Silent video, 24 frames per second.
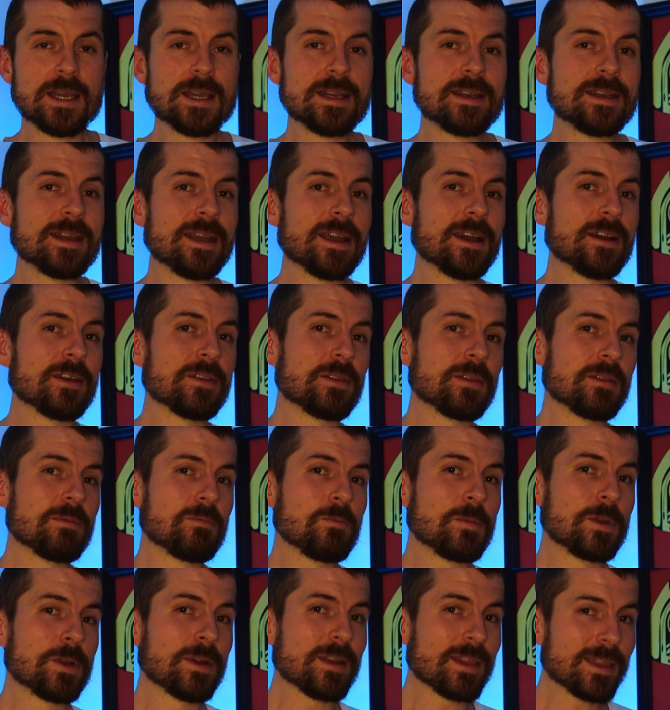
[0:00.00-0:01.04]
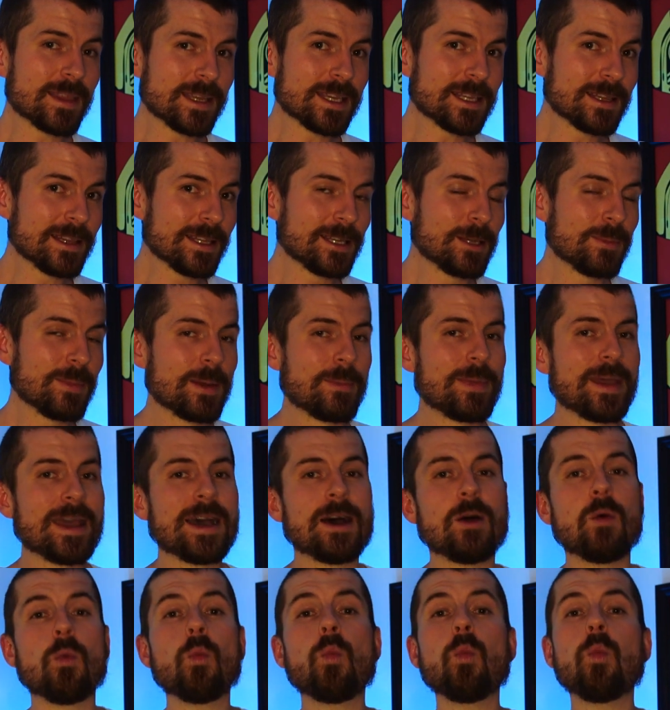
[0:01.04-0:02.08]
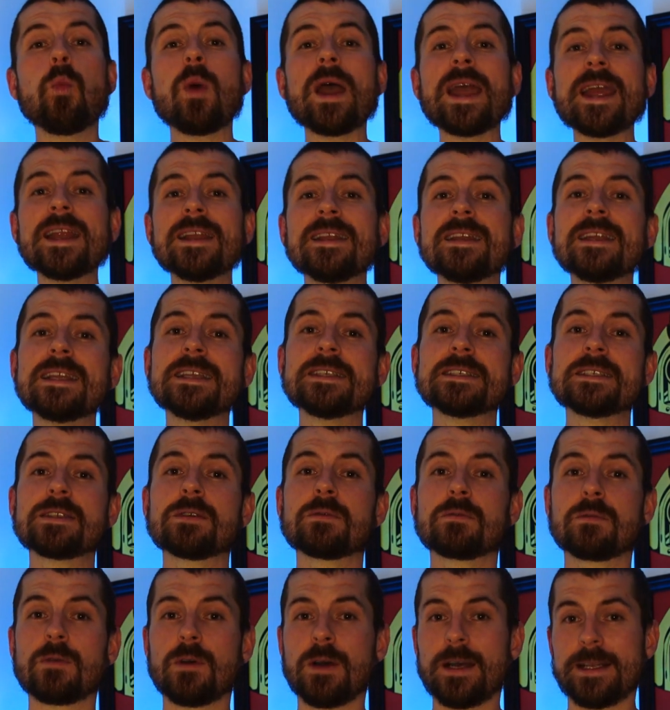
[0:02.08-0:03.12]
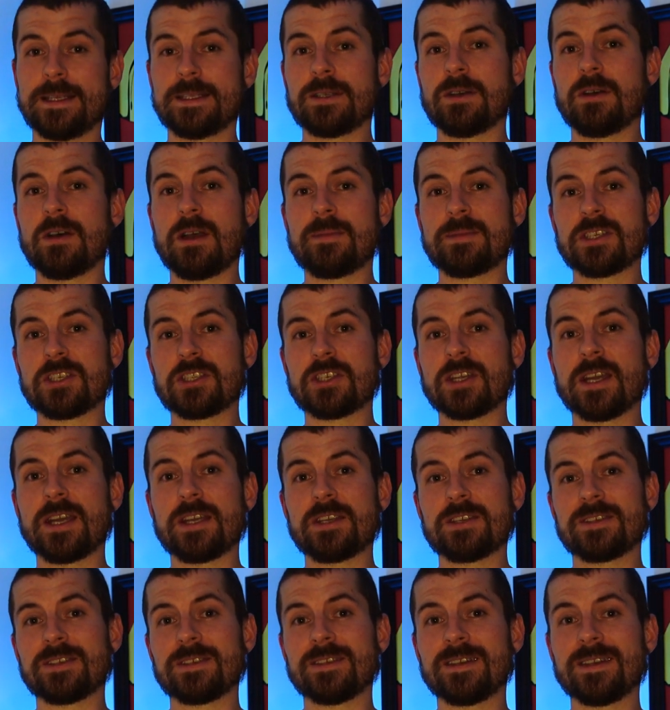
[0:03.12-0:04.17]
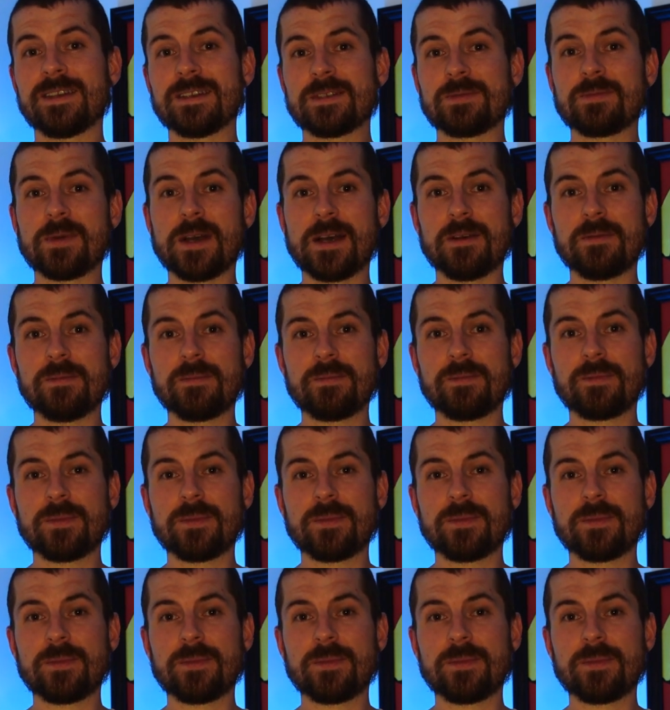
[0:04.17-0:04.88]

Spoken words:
Now, we've got to think a little bit about when is the right time to change it as well.